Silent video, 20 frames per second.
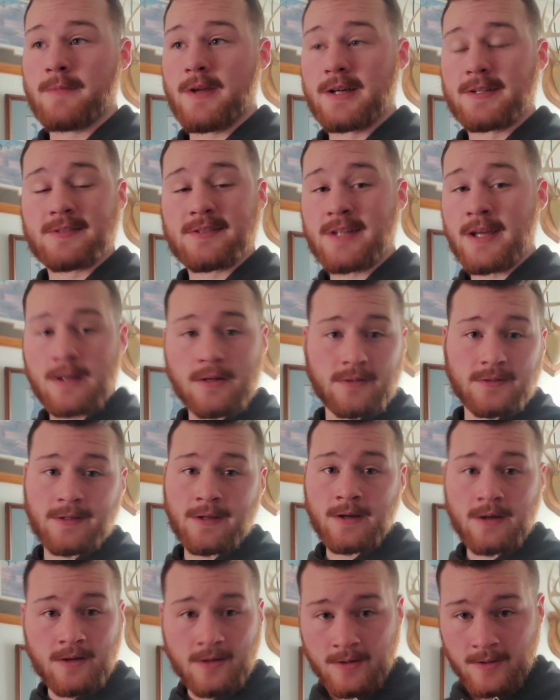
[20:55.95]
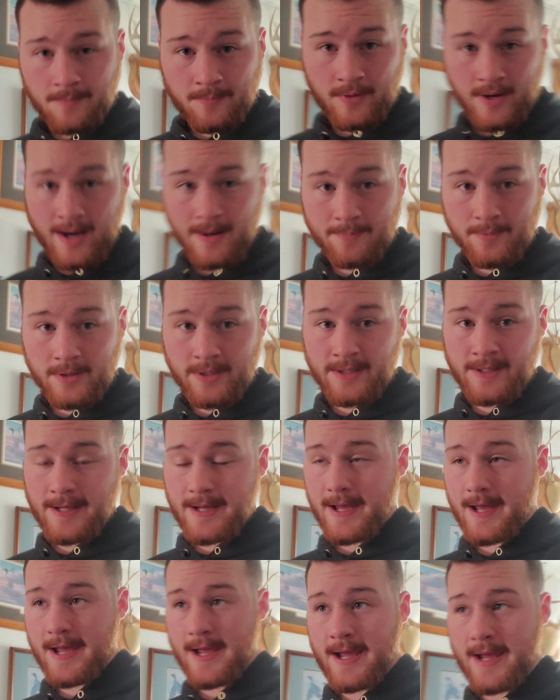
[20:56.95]
a single deer on our property,
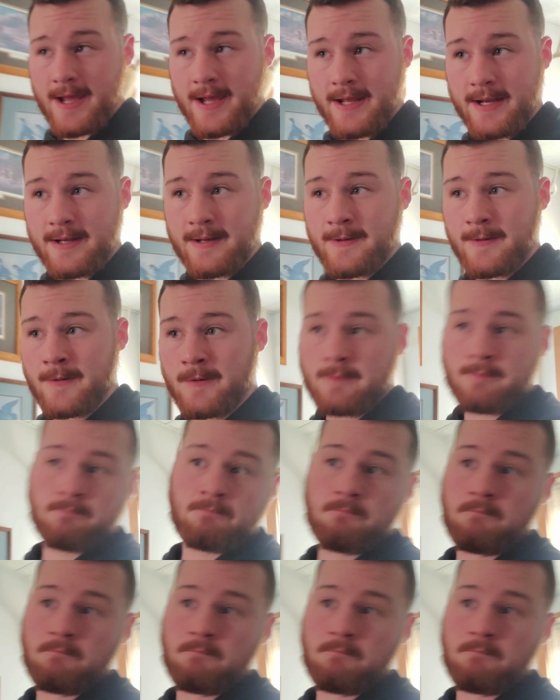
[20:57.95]
and